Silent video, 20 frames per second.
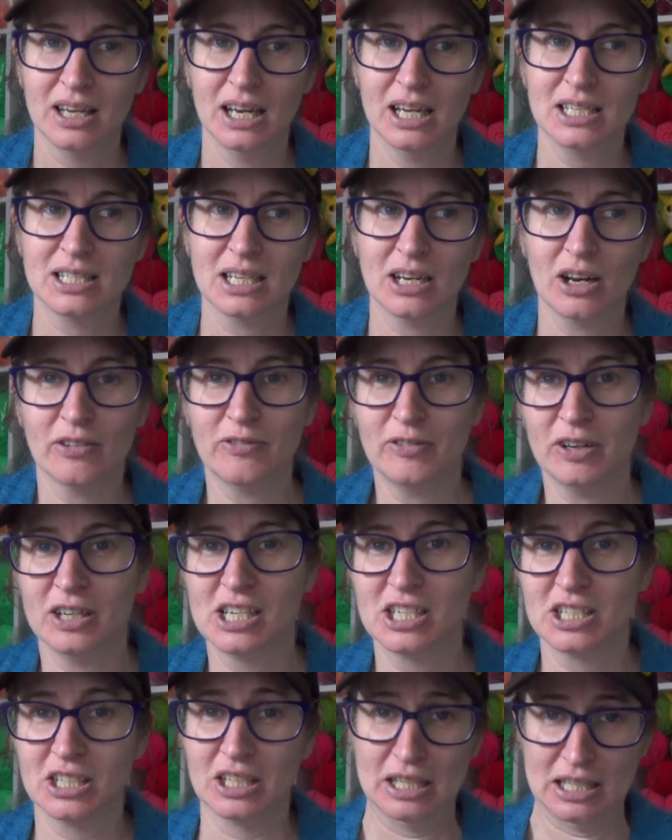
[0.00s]
and said, I
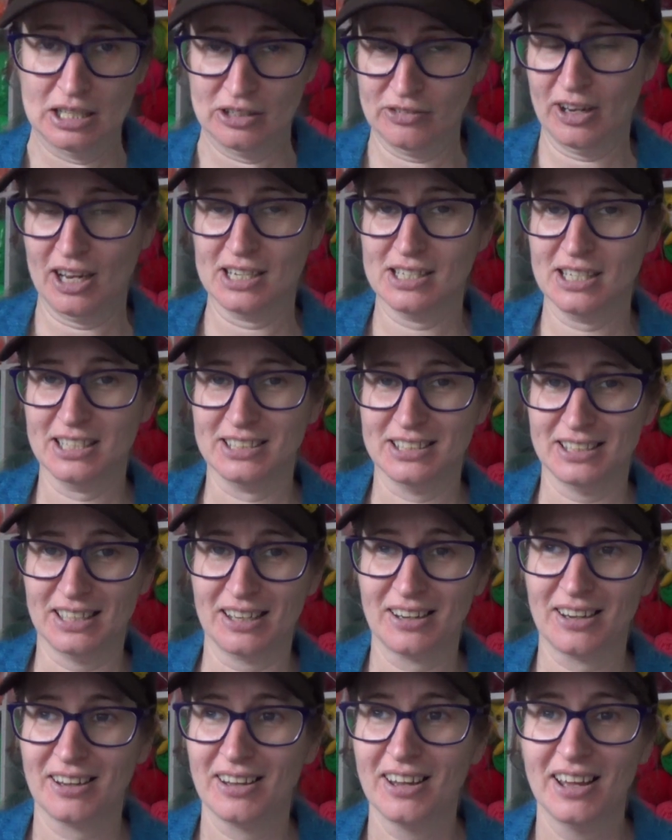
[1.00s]
finished it, it's
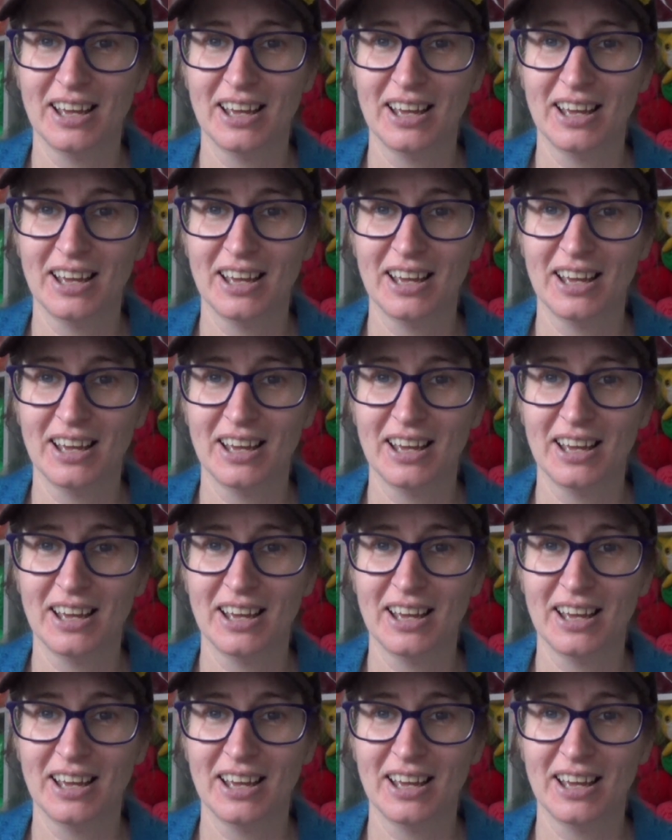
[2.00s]
fantastic.